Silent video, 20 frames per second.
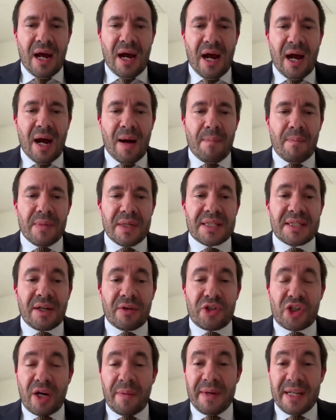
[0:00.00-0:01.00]
Um,
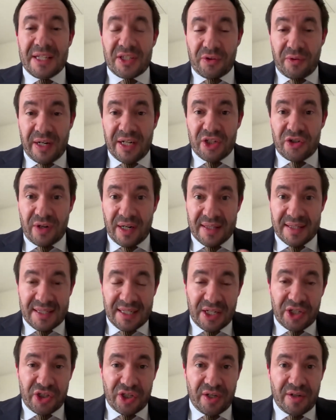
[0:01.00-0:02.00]
so Germany's green
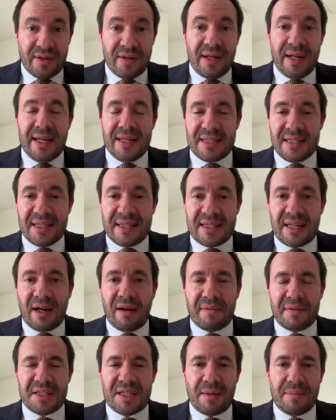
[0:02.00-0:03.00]
transition is
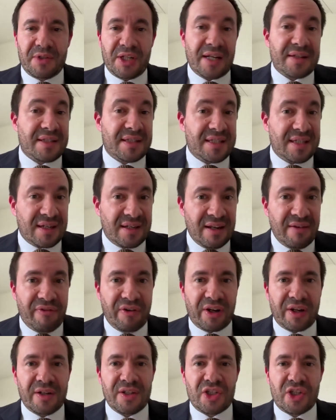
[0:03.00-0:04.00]
itself subject to
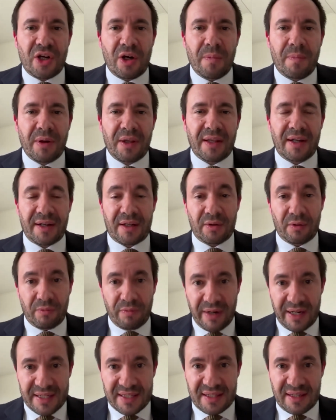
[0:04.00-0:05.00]
significant geopolitical
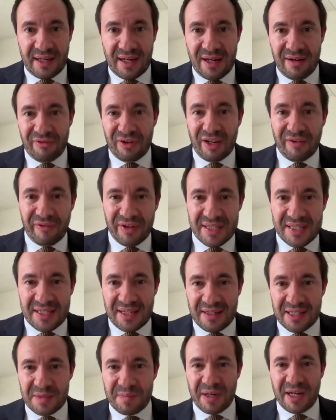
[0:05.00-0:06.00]
risk, even if it's
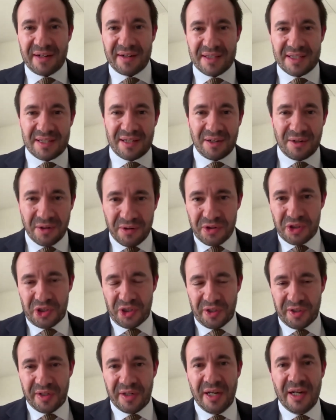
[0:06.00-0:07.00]
seen as being the
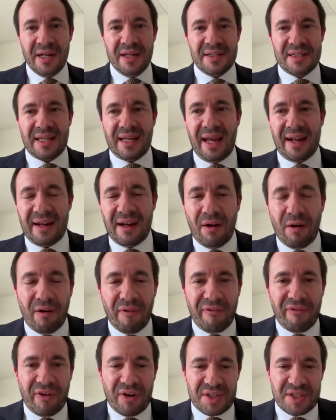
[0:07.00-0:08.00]
solution to getting
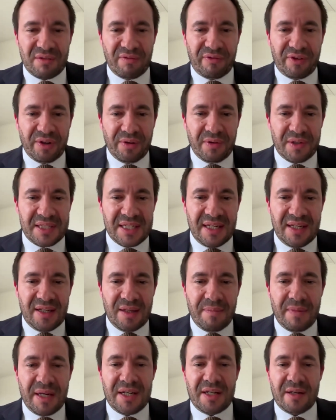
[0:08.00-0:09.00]
off fossil fuels in
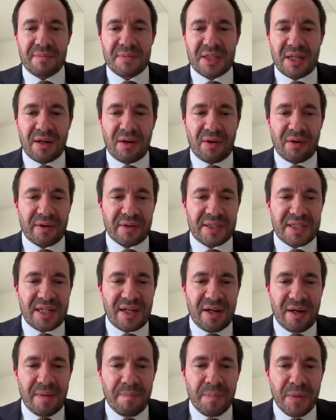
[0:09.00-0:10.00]
the medium to long
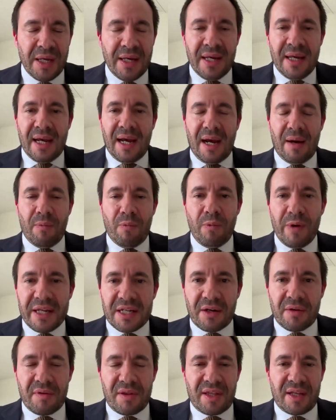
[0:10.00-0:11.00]
term. And we
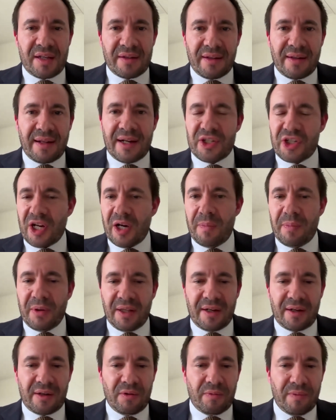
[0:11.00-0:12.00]
don't think that that
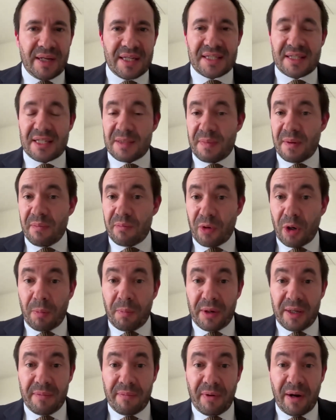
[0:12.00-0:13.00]
geopolitical risk has been
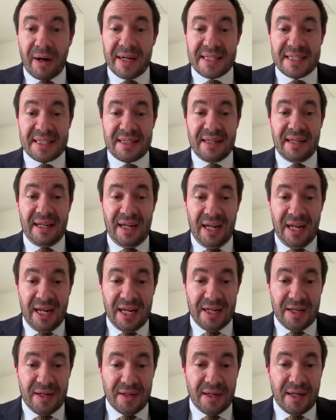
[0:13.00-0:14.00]
properly priced
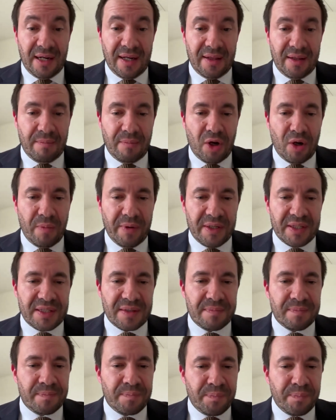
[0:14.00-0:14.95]
in at the moment.